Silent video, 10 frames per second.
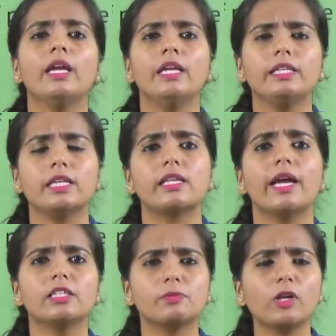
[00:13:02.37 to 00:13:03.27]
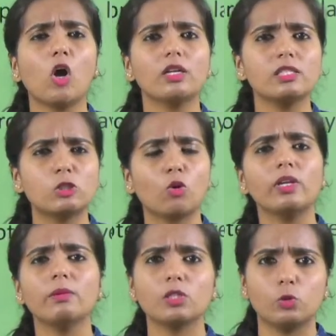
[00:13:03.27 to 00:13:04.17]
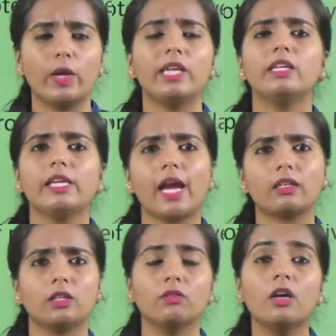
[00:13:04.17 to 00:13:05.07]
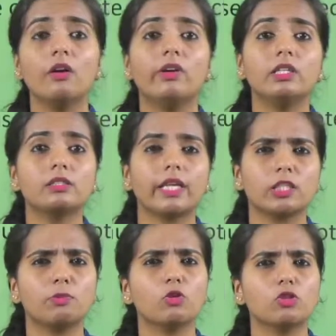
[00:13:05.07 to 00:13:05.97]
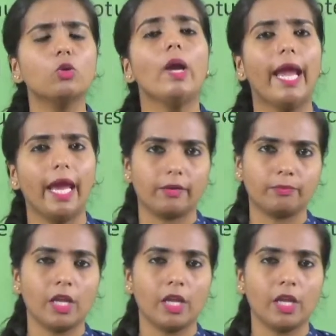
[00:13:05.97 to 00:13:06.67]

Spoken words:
Yes, it is because sodium is very reactive when it is exposed to air.